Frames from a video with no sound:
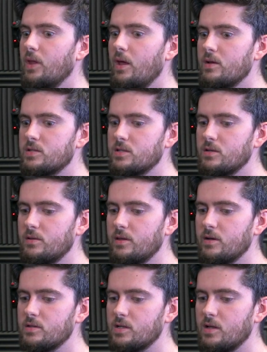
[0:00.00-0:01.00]
Yeah, so
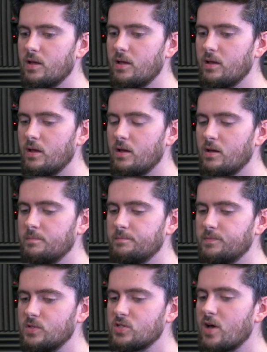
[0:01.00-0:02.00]
there's a
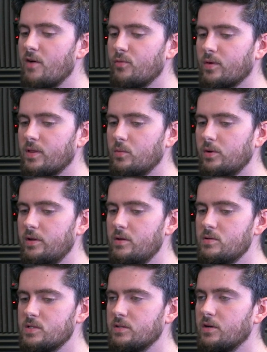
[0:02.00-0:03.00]
software that we
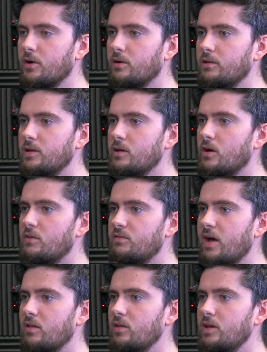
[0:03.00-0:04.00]
use internally called
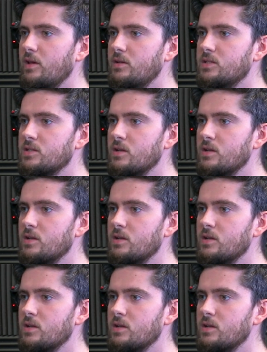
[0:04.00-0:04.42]
Leads.